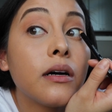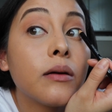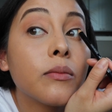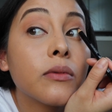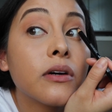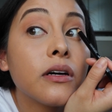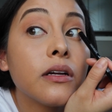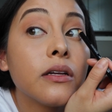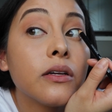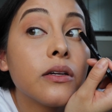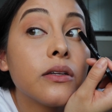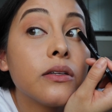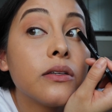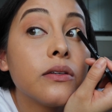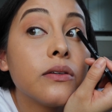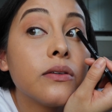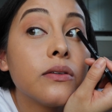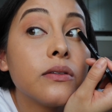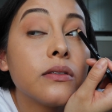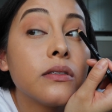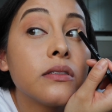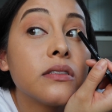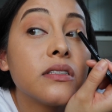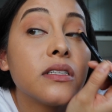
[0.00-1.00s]
I'm gonna
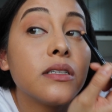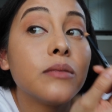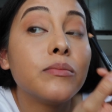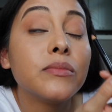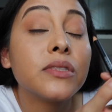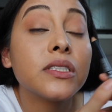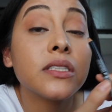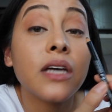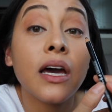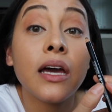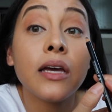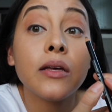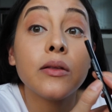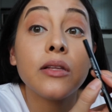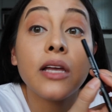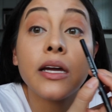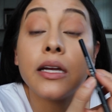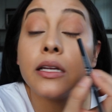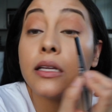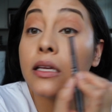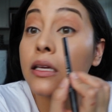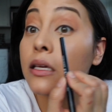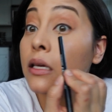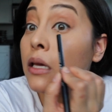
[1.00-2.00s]
do some tight
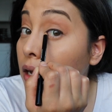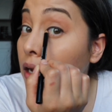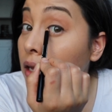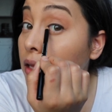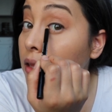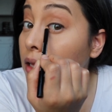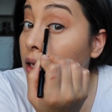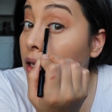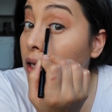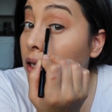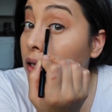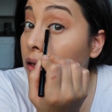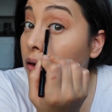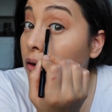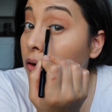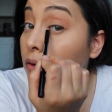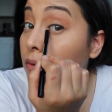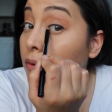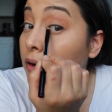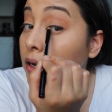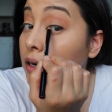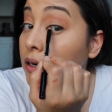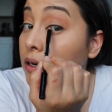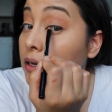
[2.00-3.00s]
lining on the inner
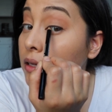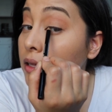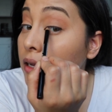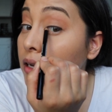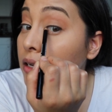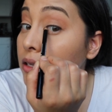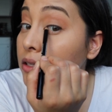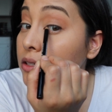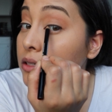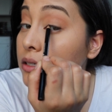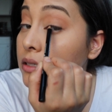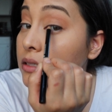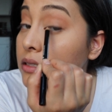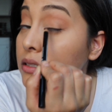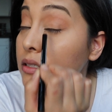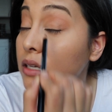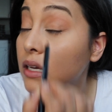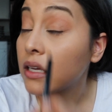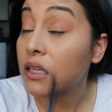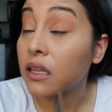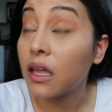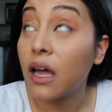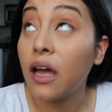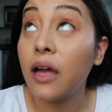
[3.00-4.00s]
waterline just
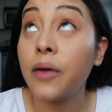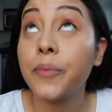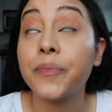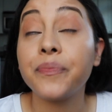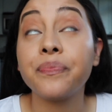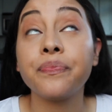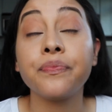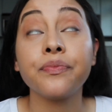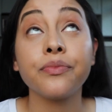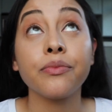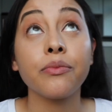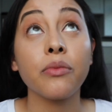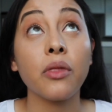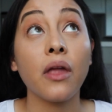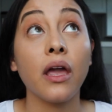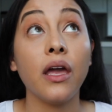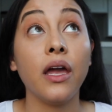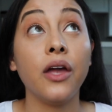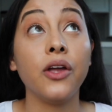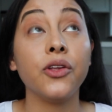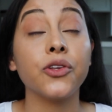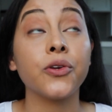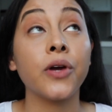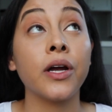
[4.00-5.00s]
like that,
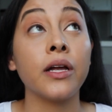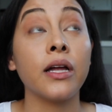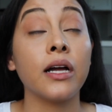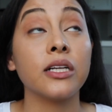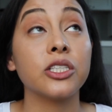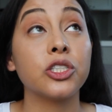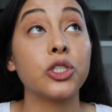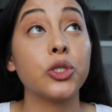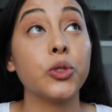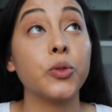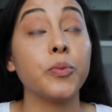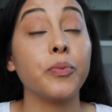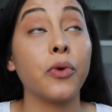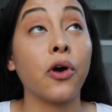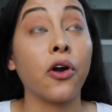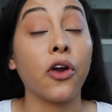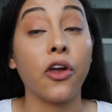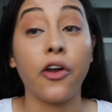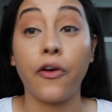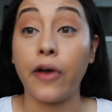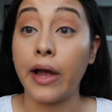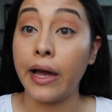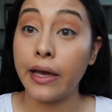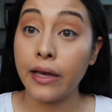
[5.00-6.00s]
and try not to poke
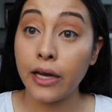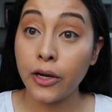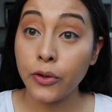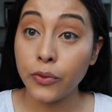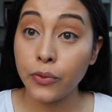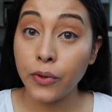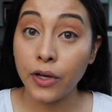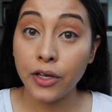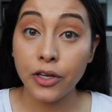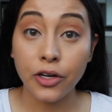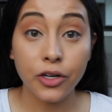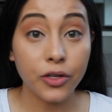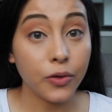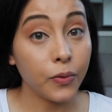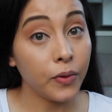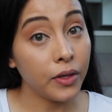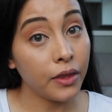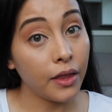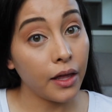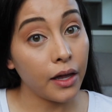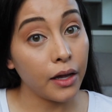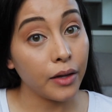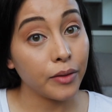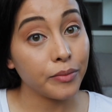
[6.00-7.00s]
your eye out while you're
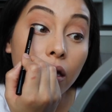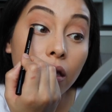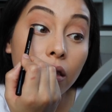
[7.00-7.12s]
doing that.